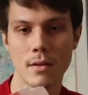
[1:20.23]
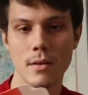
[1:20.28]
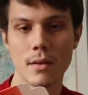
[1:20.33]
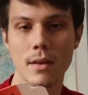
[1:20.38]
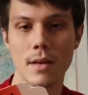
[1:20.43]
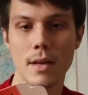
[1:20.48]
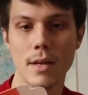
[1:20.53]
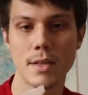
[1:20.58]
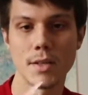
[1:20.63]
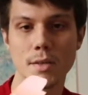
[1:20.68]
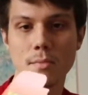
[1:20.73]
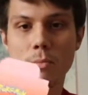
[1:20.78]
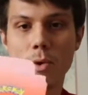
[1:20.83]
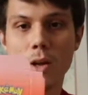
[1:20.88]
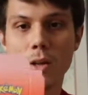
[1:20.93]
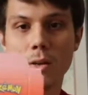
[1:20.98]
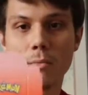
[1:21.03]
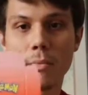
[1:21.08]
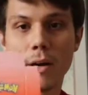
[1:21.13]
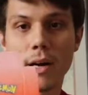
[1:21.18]
A
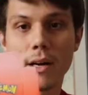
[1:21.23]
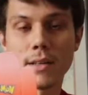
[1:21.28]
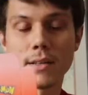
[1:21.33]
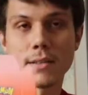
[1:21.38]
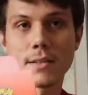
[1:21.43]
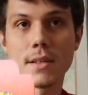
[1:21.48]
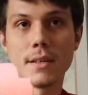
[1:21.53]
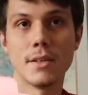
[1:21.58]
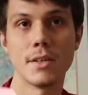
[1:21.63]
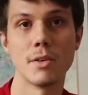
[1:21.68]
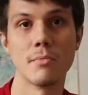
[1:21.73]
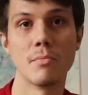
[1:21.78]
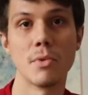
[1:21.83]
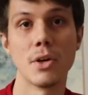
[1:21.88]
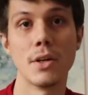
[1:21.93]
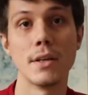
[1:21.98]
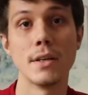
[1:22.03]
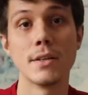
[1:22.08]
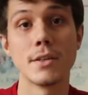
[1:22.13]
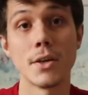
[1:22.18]
smaller box that you can
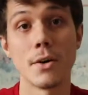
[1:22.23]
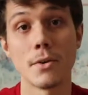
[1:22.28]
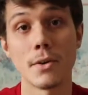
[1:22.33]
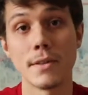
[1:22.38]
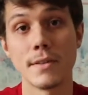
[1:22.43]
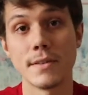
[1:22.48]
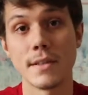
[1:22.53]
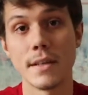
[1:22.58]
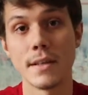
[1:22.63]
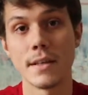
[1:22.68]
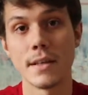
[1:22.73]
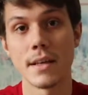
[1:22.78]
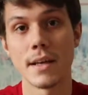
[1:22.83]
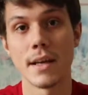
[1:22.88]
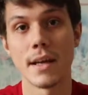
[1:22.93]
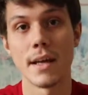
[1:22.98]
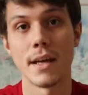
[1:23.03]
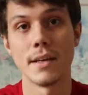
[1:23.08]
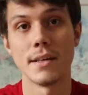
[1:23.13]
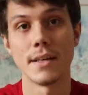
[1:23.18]
put tokens in
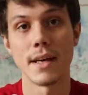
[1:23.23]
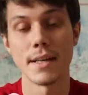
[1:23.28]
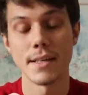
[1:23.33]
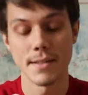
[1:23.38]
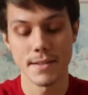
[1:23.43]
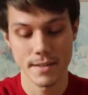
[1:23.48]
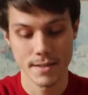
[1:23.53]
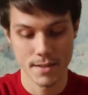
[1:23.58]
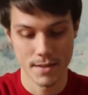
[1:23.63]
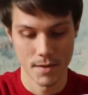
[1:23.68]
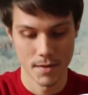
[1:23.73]
and dice.